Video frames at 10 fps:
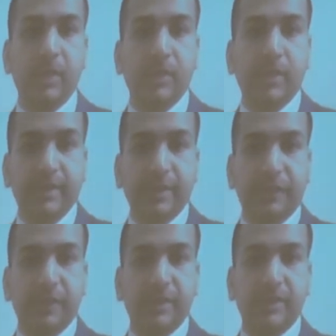So that's the
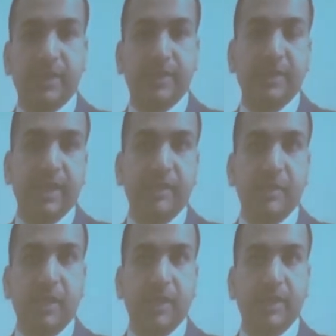first thing. Secondary
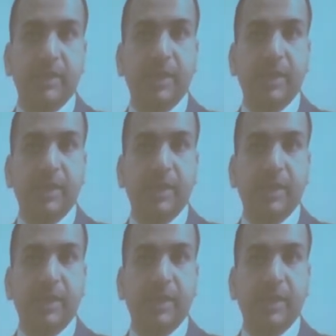markets,